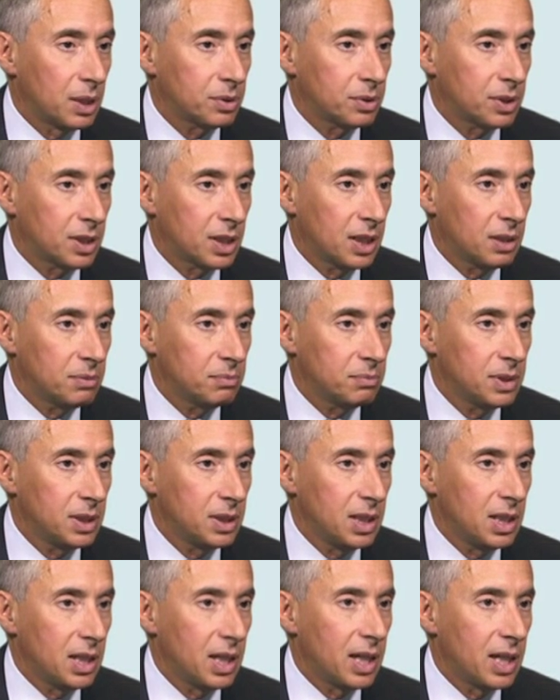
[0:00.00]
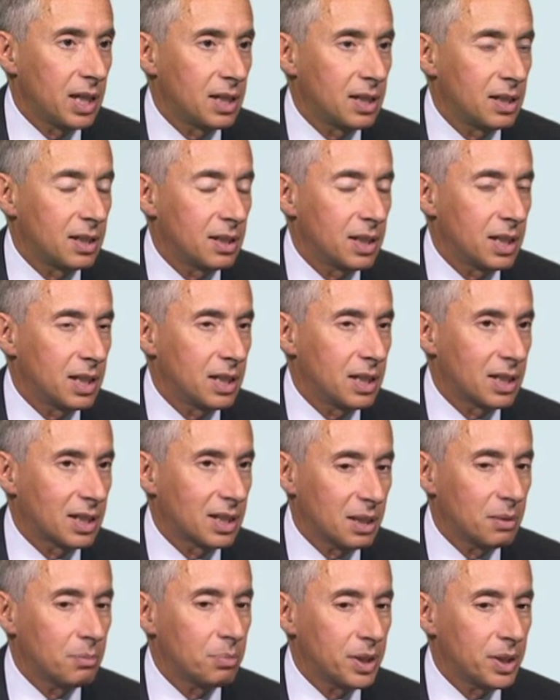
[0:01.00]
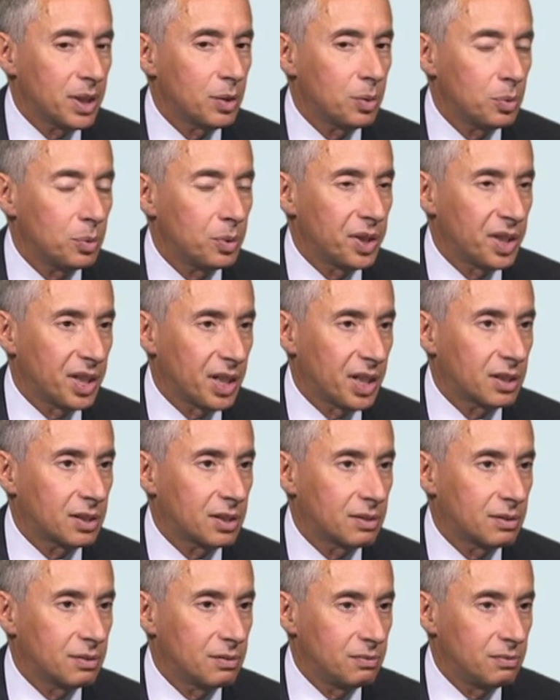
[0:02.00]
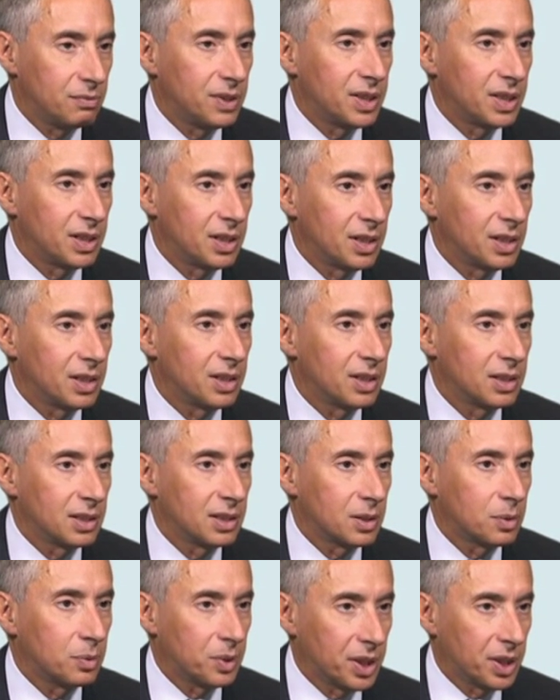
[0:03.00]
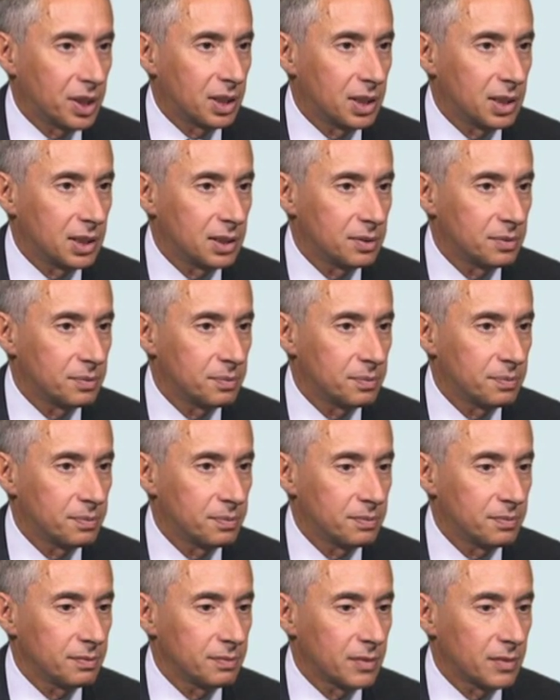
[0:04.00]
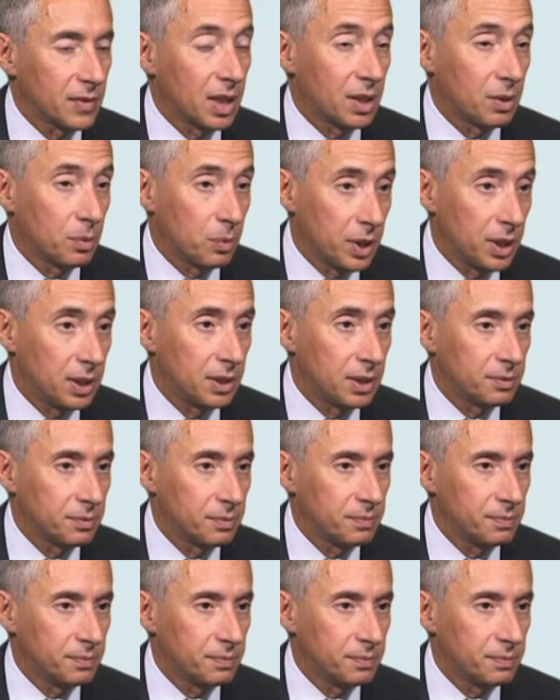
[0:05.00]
outcome and a company who reacts very quickly and well.